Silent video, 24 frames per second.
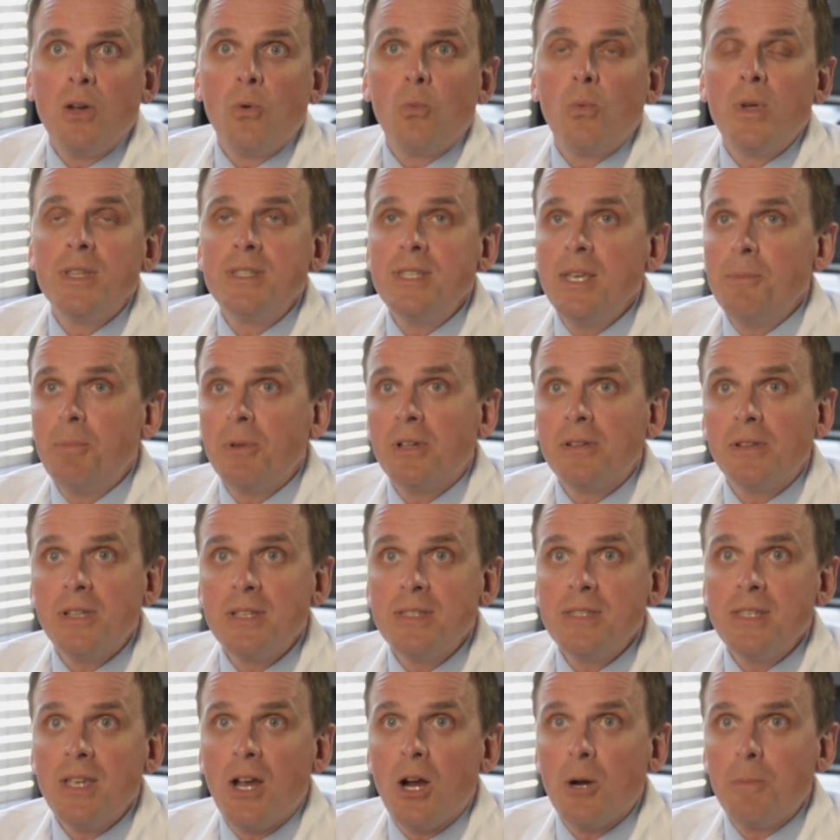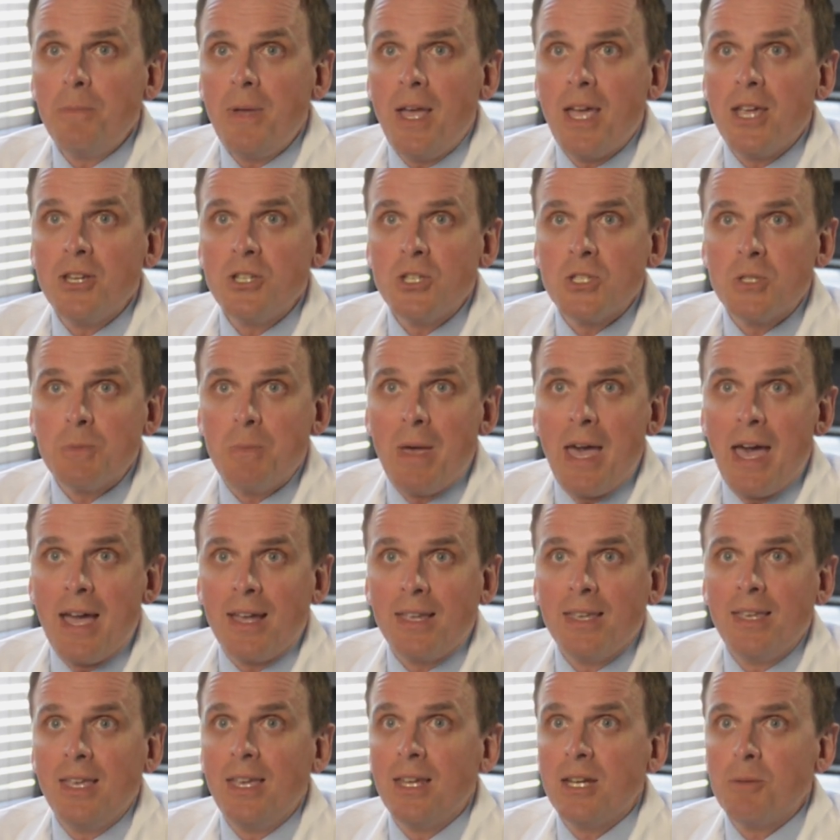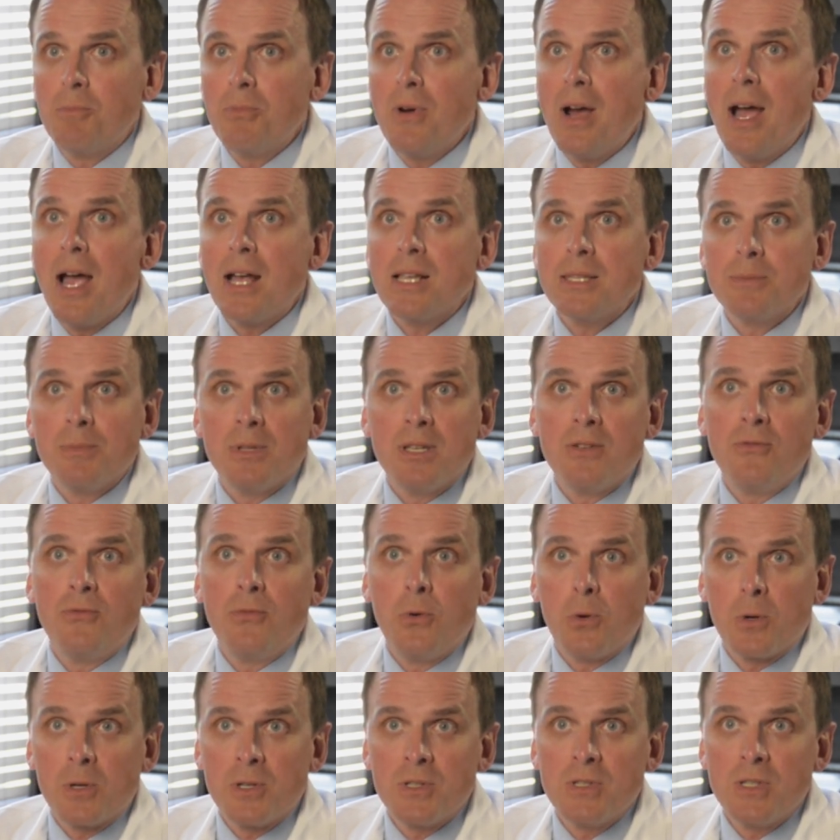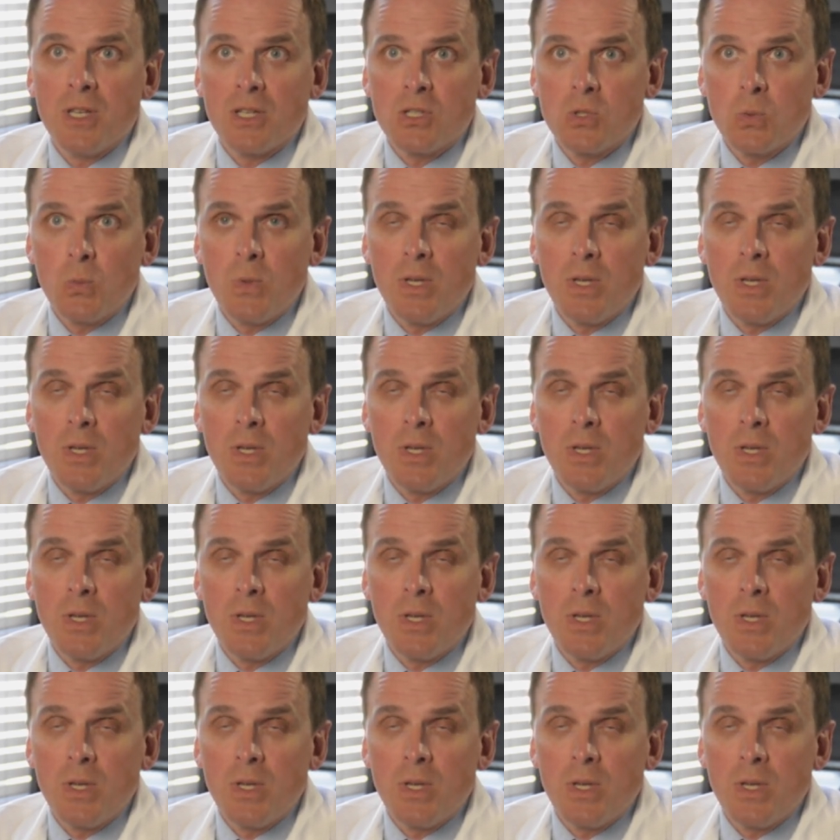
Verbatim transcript: we typically see our patients back in approximately four to six